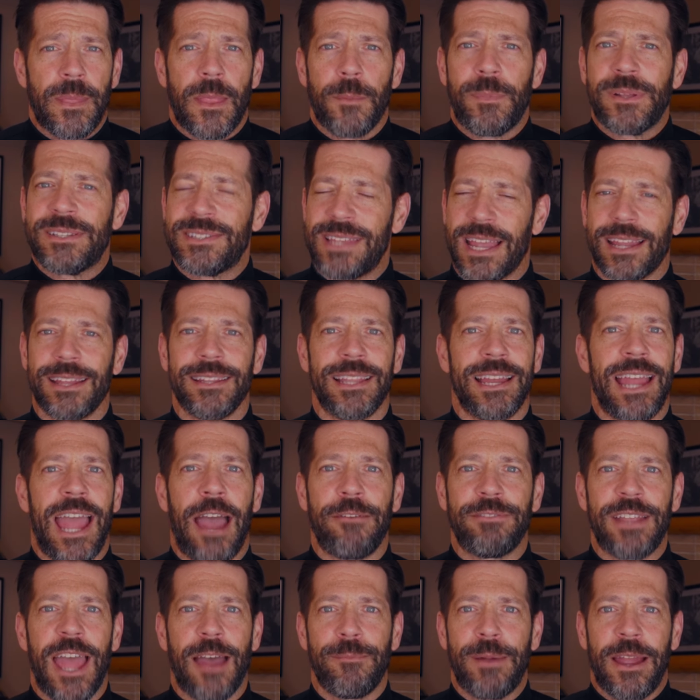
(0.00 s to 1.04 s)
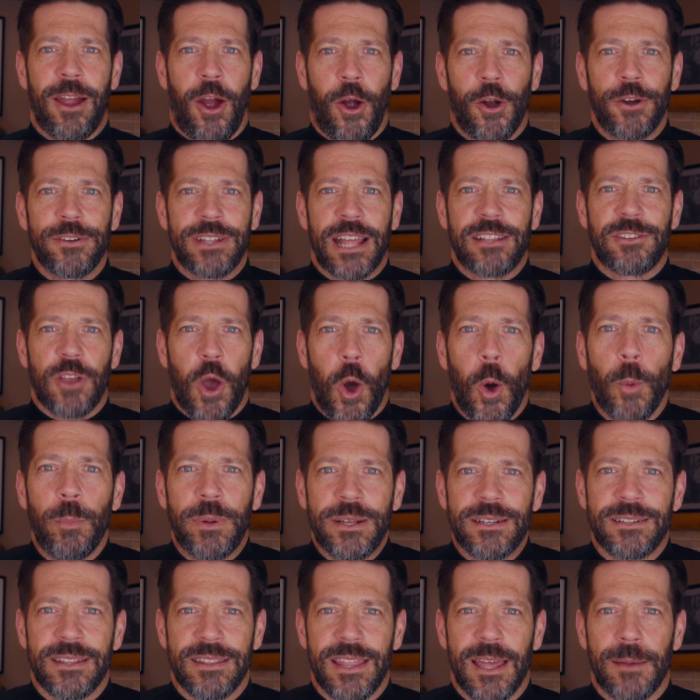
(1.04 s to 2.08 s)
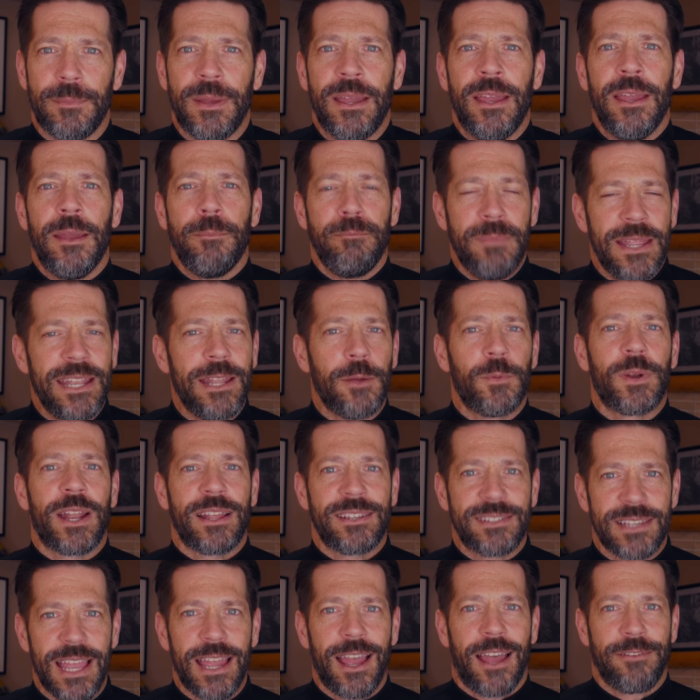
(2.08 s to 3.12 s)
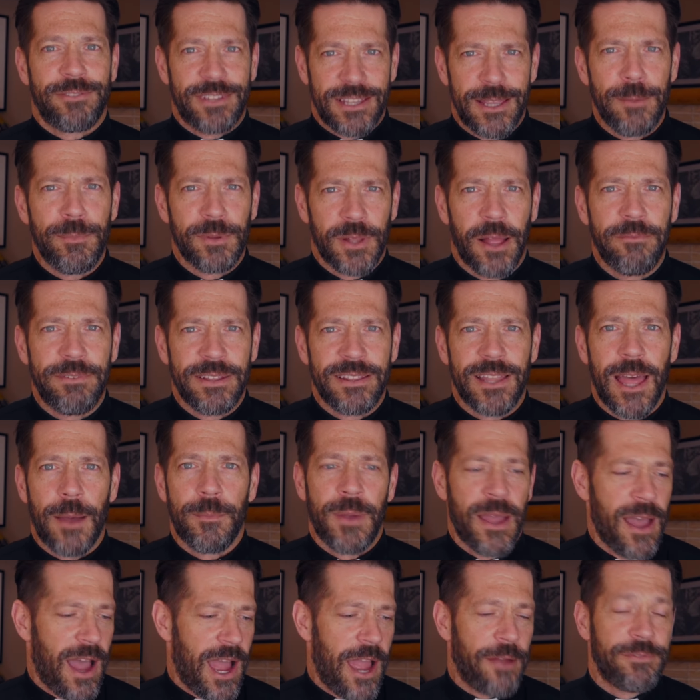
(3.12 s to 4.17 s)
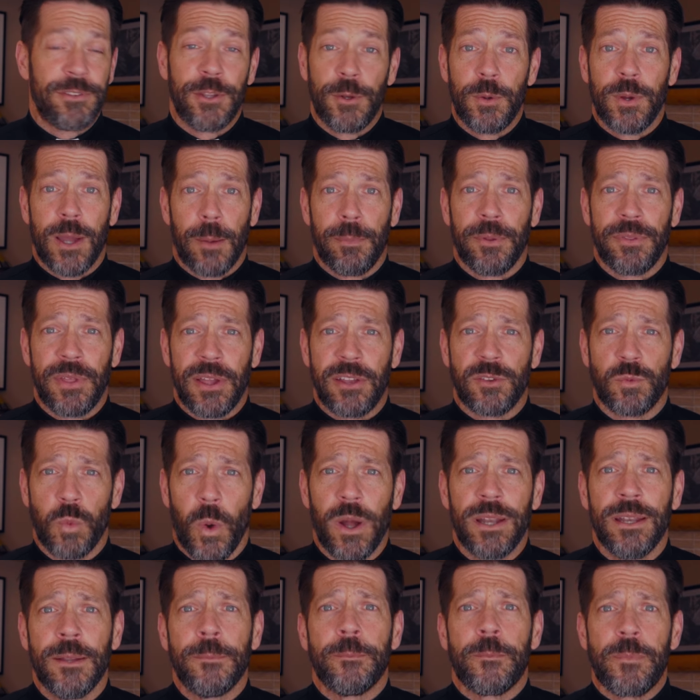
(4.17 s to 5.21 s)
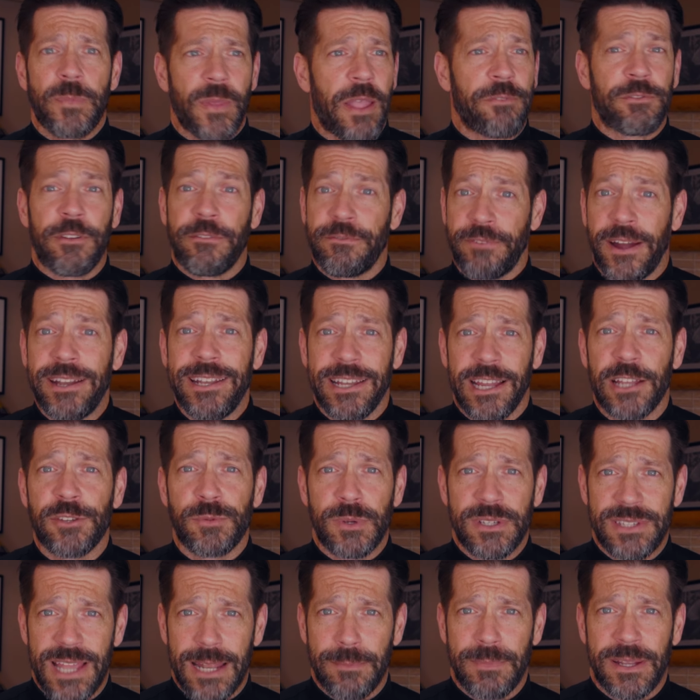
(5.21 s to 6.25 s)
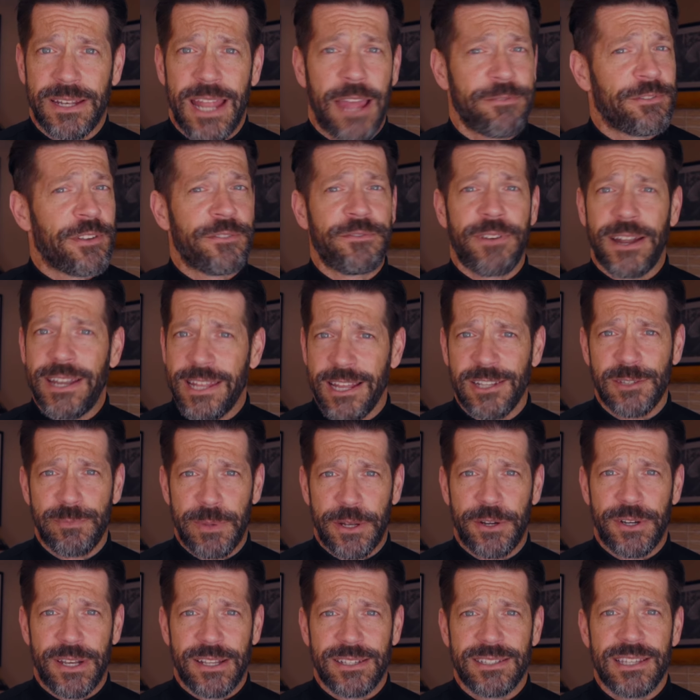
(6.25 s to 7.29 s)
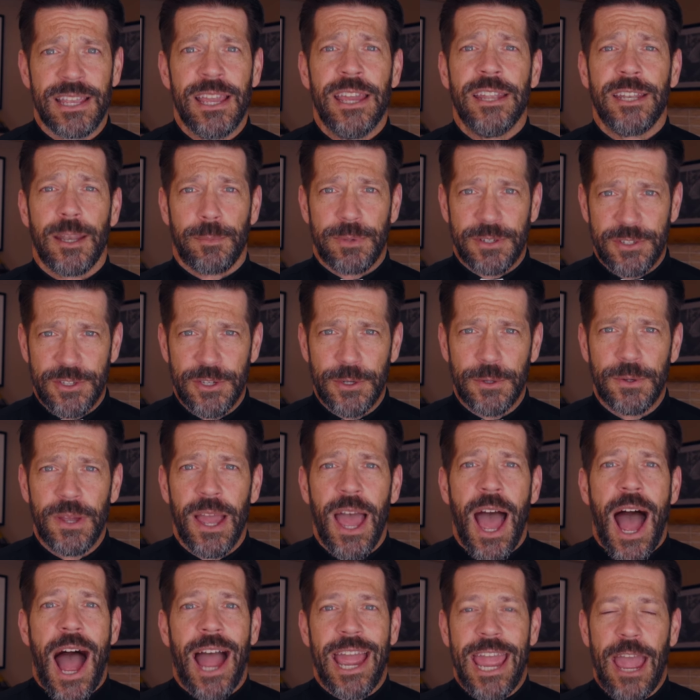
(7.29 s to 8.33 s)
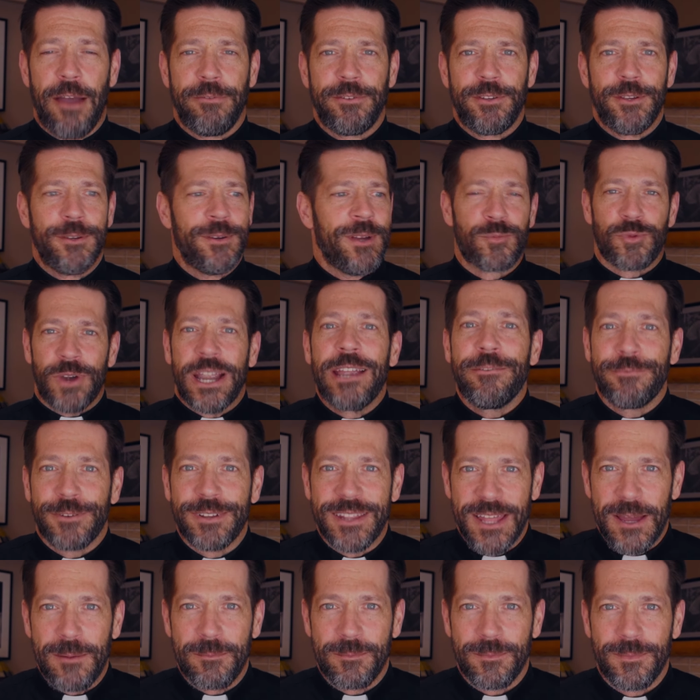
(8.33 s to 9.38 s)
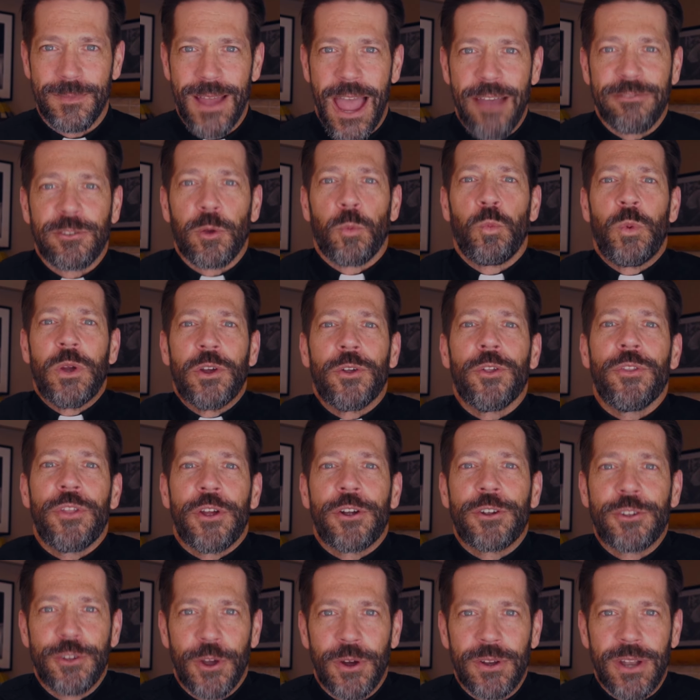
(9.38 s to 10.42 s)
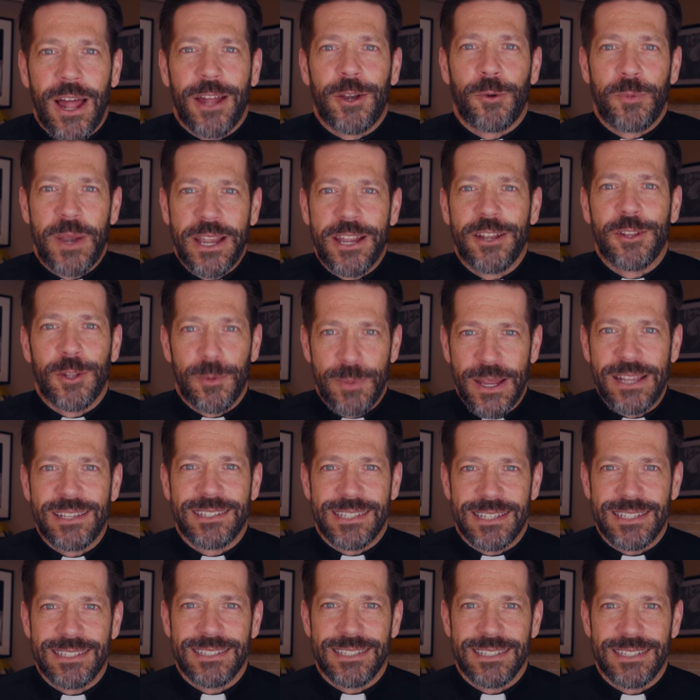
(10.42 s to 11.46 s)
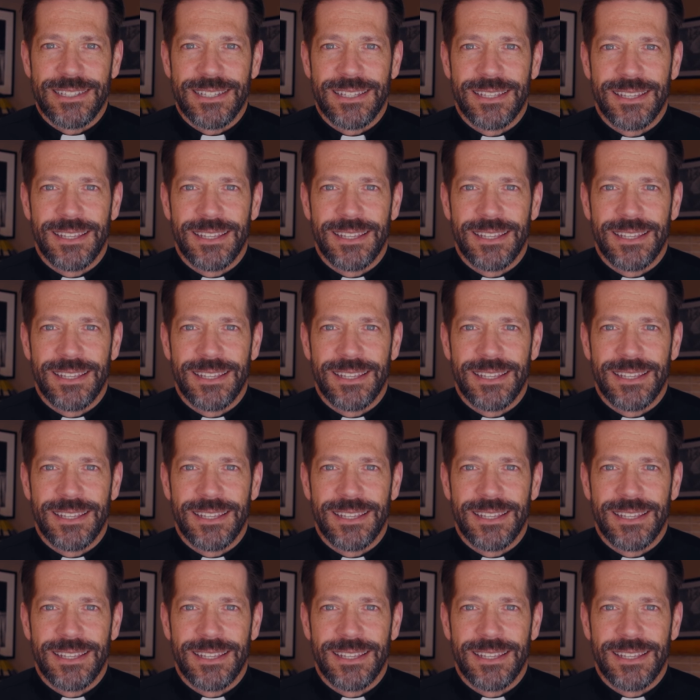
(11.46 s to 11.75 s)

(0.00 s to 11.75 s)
But secondly, I have to have my heart that's open to them. Meaning when I say I have to keep loving them, I have to do a couple things. One, I have to fight against resentment. I have to fight against bitterness. Number two, I have to pray for them. I have to will their good on a regular basis.